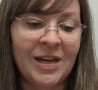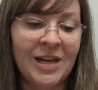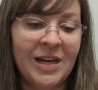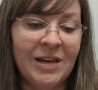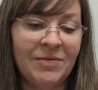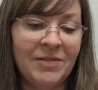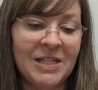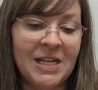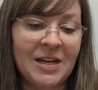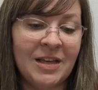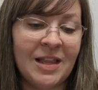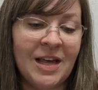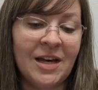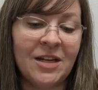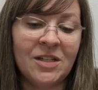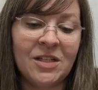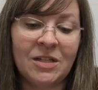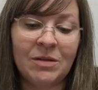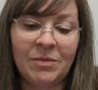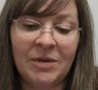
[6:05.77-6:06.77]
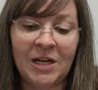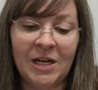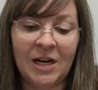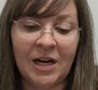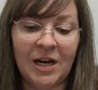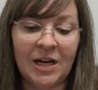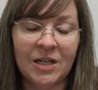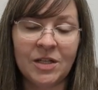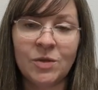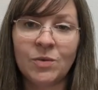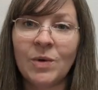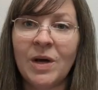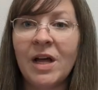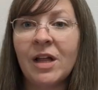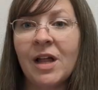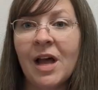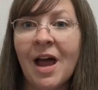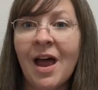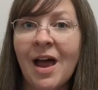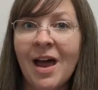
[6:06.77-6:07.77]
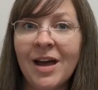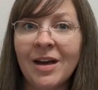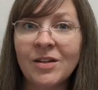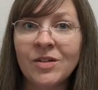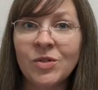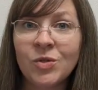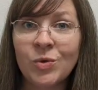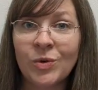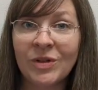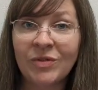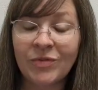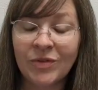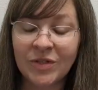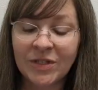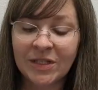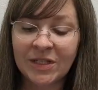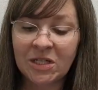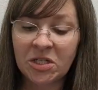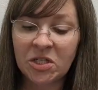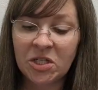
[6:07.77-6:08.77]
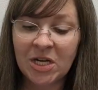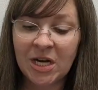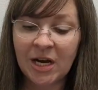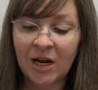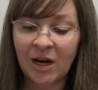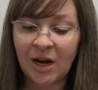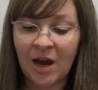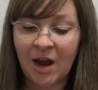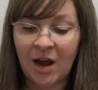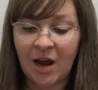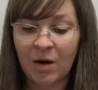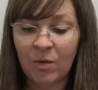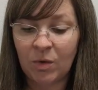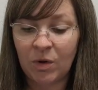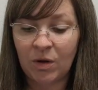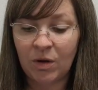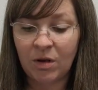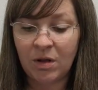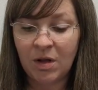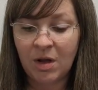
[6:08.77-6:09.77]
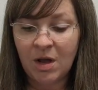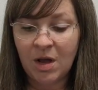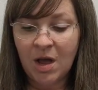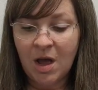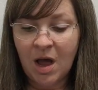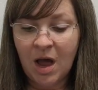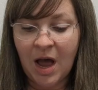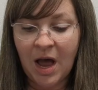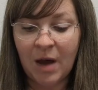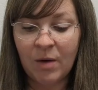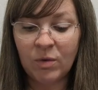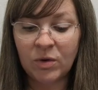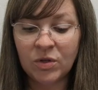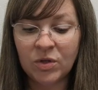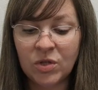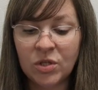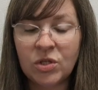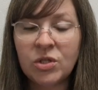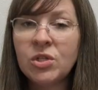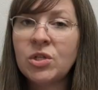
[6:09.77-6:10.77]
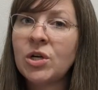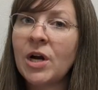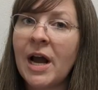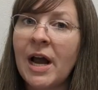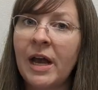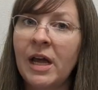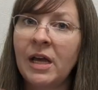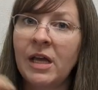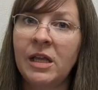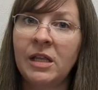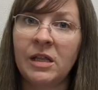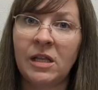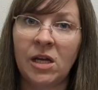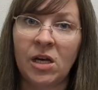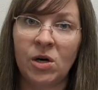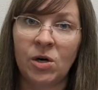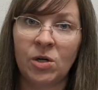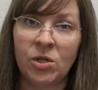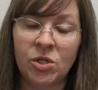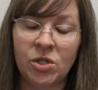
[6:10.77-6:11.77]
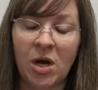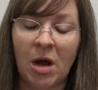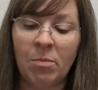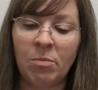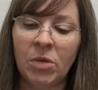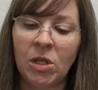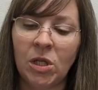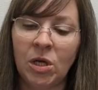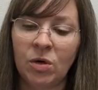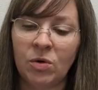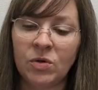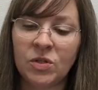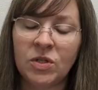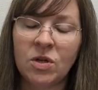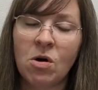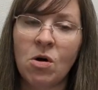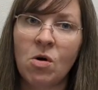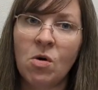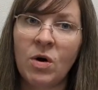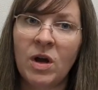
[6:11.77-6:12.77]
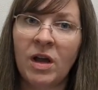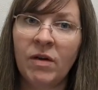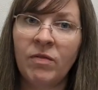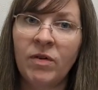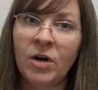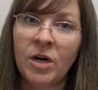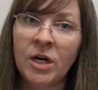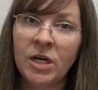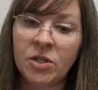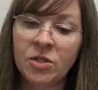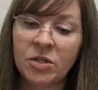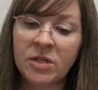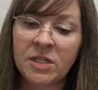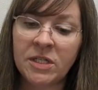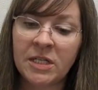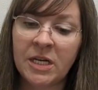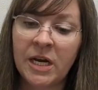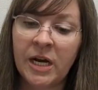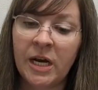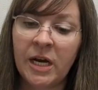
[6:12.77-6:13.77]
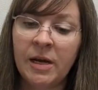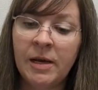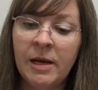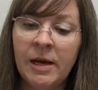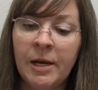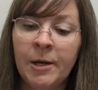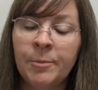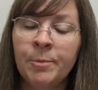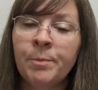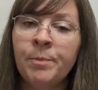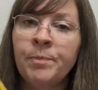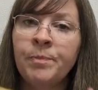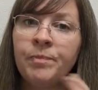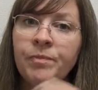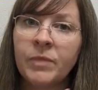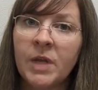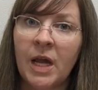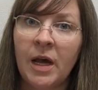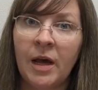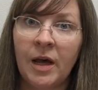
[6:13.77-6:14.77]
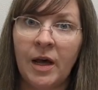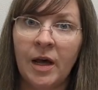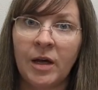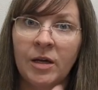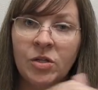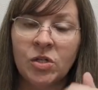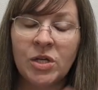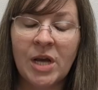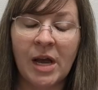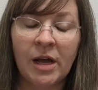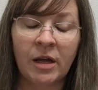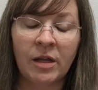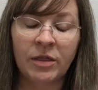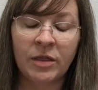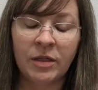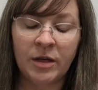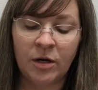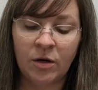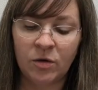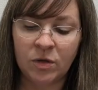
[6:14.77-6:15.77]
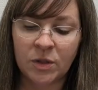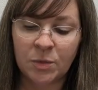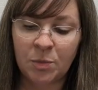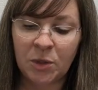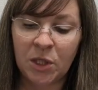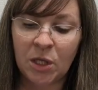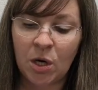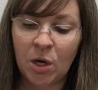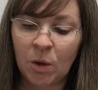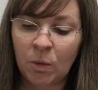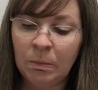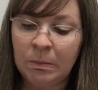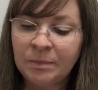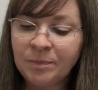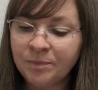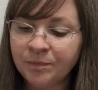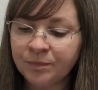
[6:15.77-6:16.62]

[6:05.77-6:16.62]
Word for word: gifting that to me as well as Joyful Stitching. I will I will try it and link her shop below. So if you're interested, uh, check the notes below